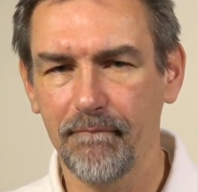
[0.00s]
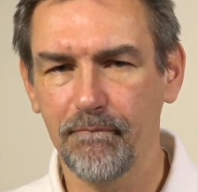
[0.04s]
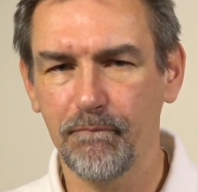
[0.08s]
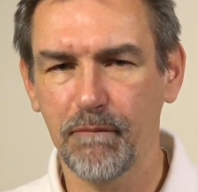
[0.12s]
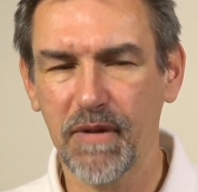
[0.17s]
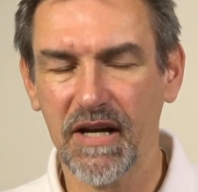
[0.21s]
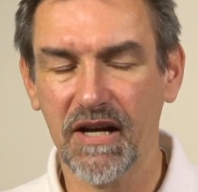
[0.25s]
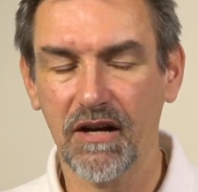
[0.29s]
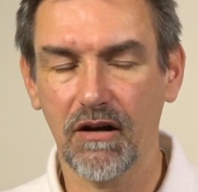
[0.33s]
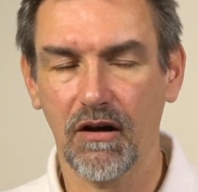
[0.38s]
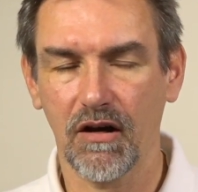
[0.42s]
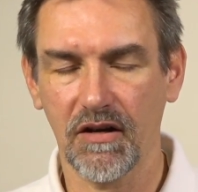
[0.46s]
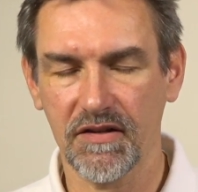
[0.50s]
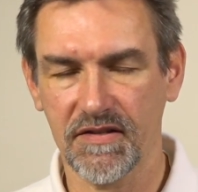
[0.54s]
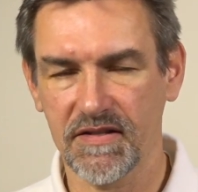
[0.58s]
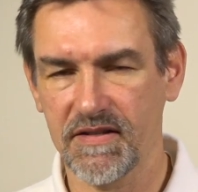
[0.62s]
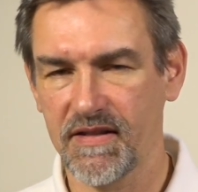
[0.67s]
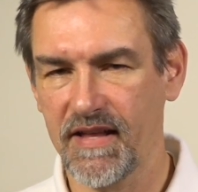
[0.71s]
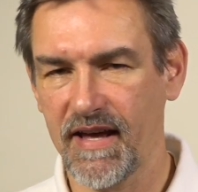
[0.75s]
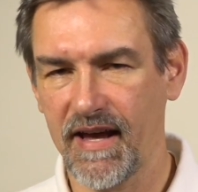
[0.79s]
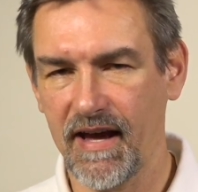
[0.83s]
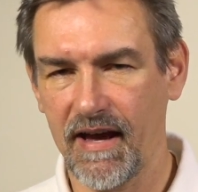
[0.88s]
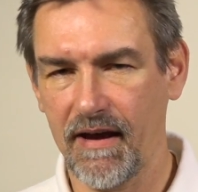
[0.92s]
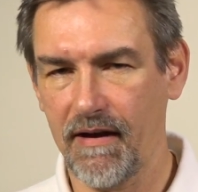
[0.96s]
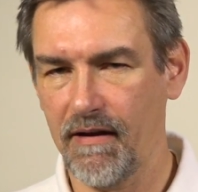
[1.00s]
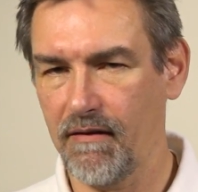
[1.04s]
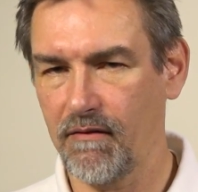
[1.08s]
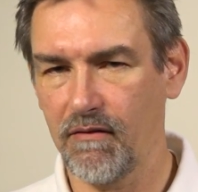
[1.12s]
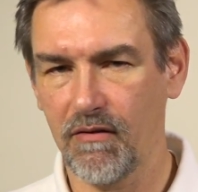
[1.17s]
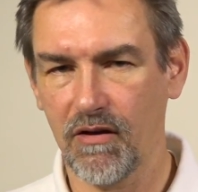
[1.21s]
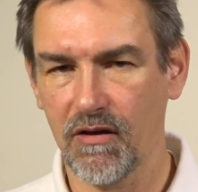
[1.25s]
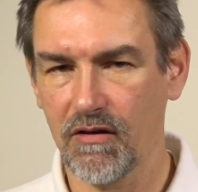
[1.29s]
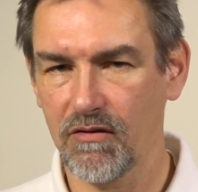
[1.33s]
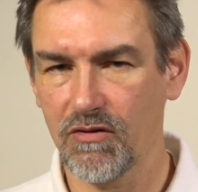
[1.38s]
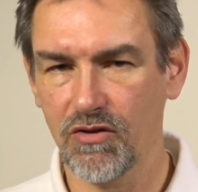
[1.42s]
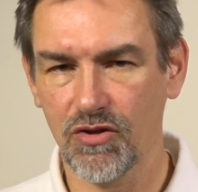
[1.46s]
because there
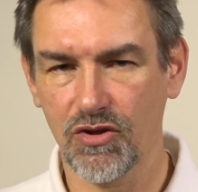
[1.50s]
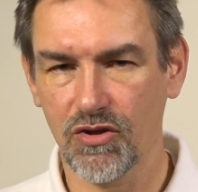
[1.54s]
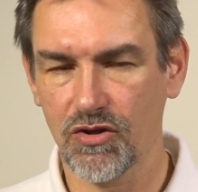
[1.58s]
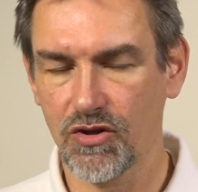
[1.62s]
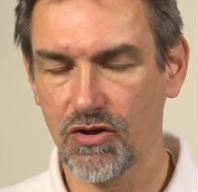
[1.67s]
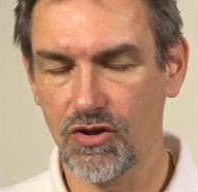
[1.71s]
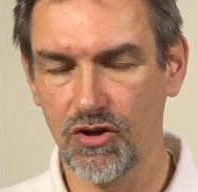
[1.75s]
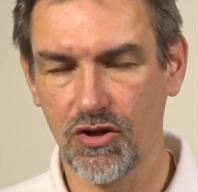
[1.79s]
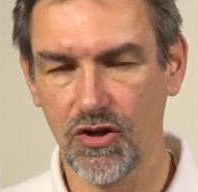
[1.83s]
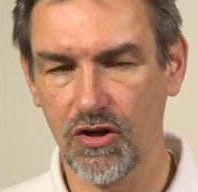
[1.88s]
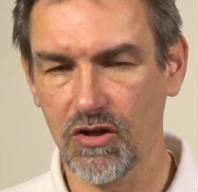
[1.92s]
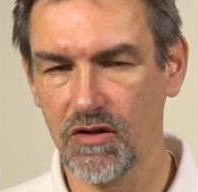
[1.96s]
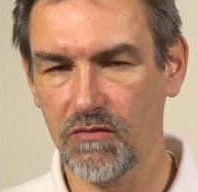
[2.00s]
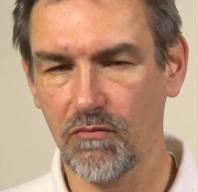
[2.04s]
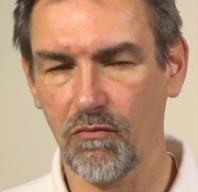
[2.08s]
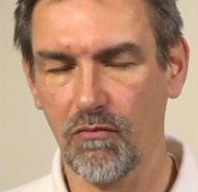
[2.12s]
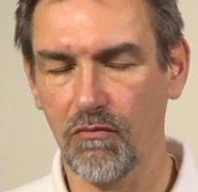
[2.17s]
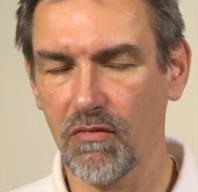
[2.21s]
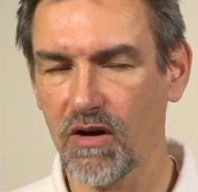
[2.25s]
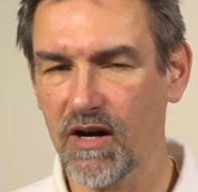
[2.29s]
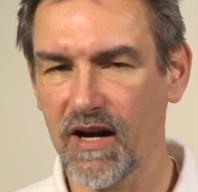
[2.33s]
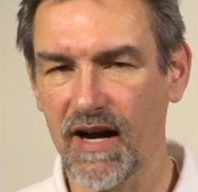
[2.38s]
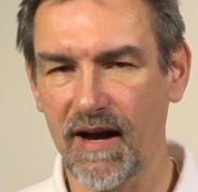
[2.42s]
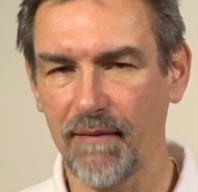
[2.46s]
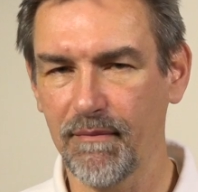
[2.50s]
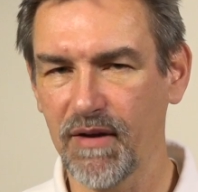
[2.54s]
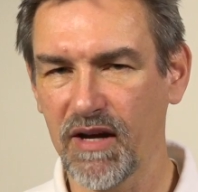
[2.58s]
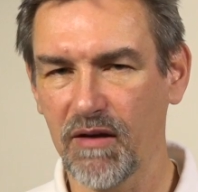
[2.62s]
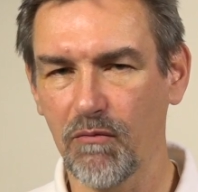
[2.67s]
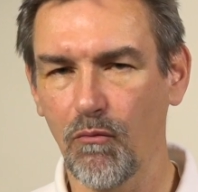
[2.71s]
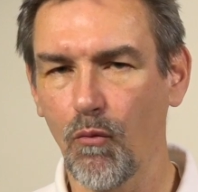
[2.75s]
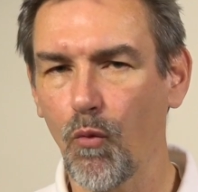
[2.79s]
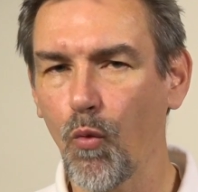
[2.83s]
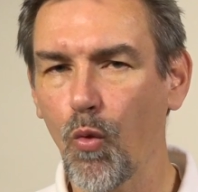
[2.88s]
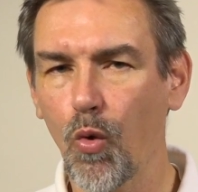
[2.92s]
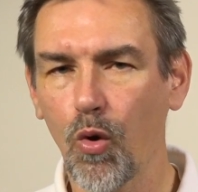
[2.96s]
should
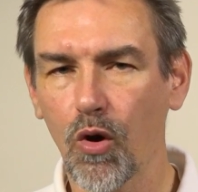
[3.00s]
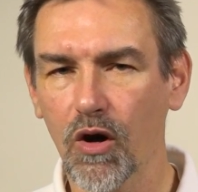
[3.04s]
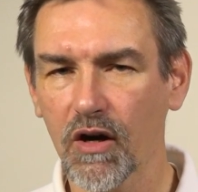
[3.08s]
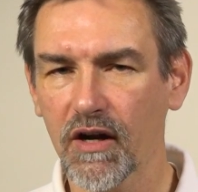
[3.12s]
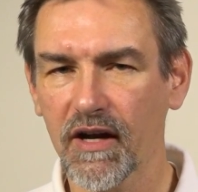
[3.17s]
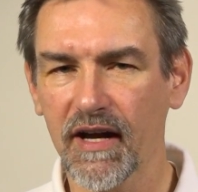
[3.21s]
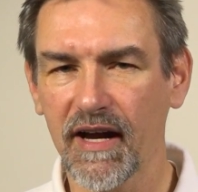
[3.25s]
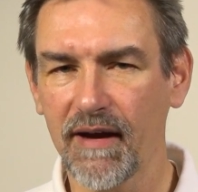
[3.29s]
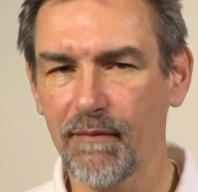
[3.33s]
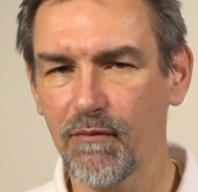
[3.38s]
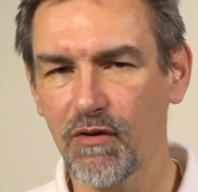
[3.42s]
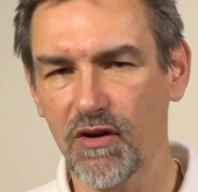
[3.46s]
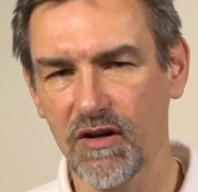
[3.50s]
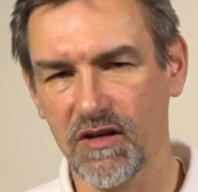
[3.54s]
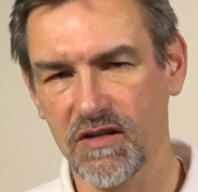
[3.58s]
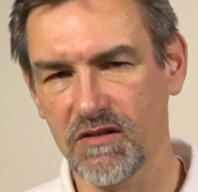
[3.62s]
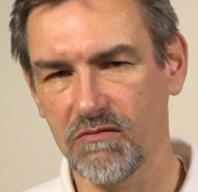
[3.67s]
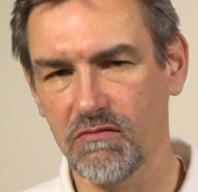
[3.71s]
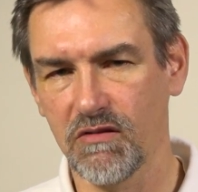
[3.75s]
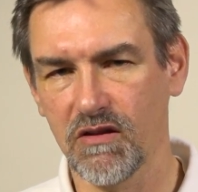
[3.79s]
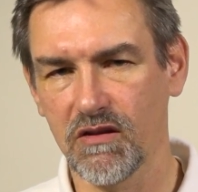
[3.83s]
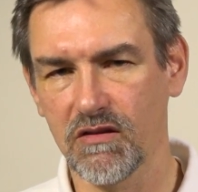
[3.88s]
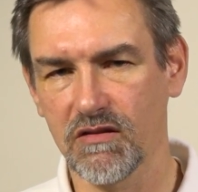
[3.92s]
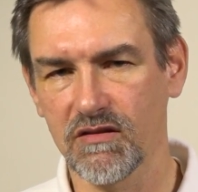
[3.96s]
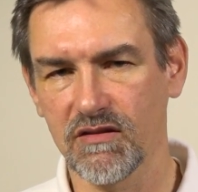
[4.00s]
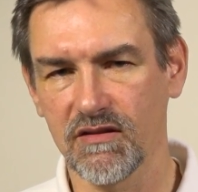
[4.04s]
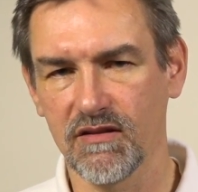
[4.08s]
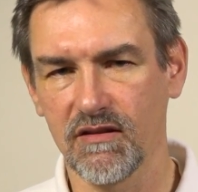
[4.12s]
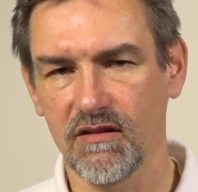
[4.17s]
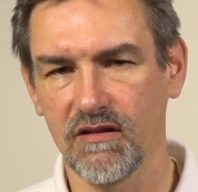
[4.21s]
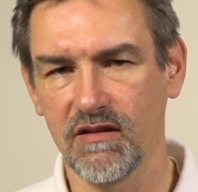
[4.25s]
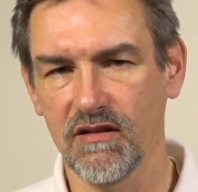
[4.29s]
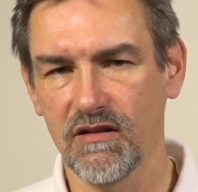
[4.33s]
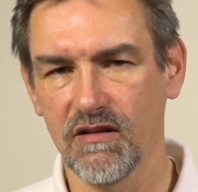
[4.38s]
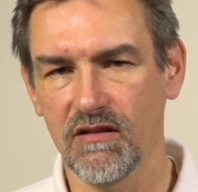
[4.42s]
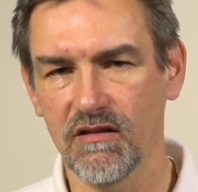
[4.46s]
coming more cameras with
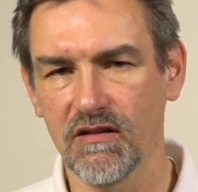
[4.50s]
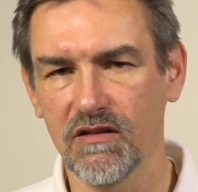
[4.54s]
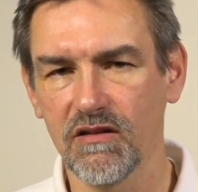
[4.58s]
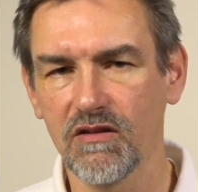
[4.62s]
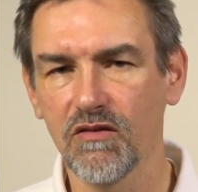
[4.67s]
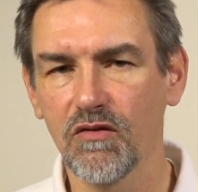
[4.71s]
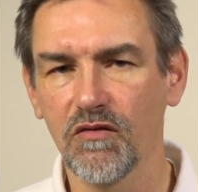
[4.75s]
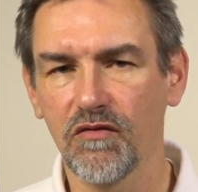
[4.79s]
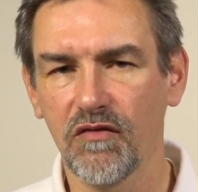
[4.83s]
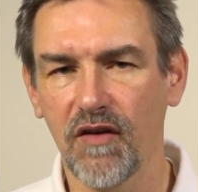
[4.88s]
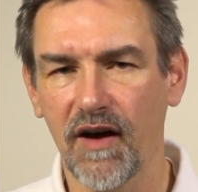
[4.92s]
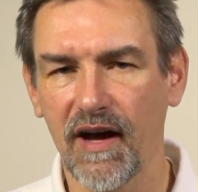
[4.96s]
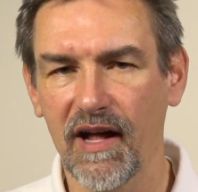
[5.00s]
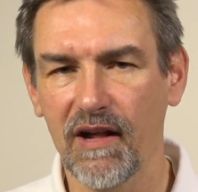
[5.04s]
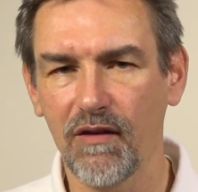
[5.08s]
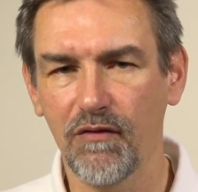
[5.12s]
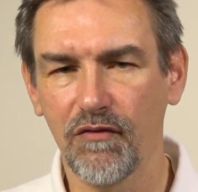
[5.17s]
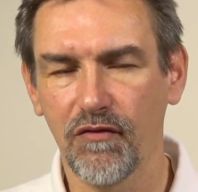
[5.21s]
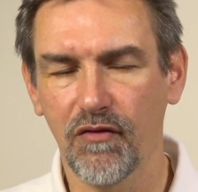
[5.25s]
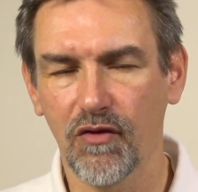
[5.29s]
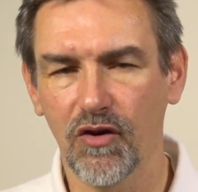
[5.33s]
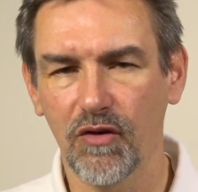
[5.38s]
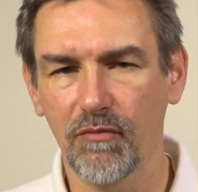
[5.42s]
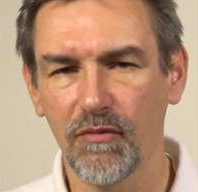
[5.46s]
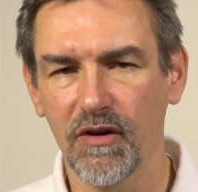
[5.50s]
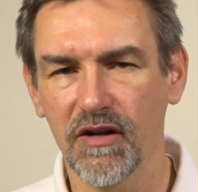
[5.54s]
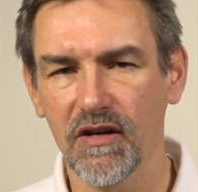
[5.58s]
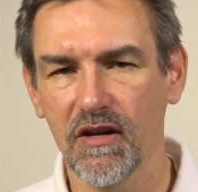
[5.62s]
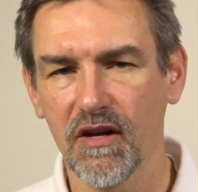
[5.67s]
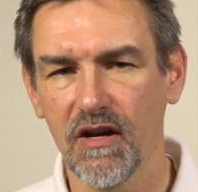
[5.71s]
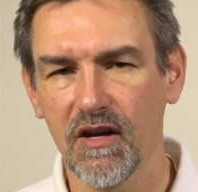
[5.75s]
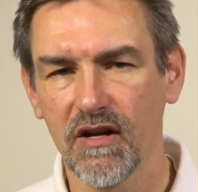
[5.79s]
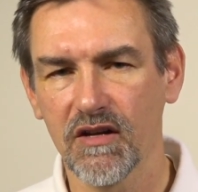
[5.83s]
the new file format.